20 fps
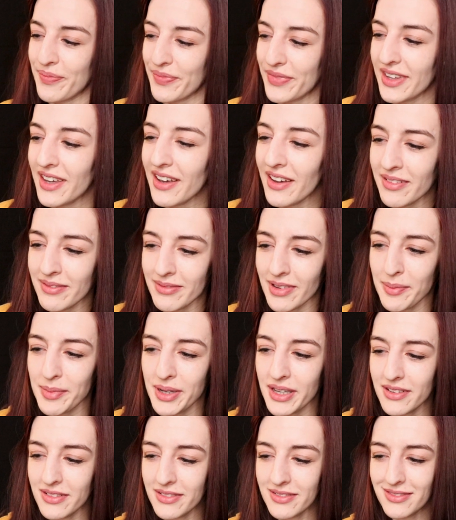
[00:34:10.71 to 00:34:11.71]
yeah, I
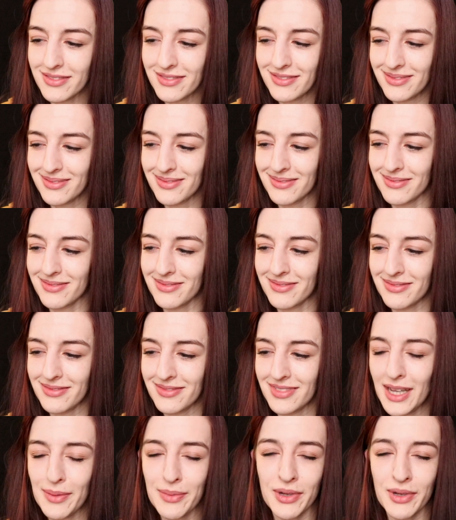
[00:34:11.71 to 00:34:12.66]
mean, let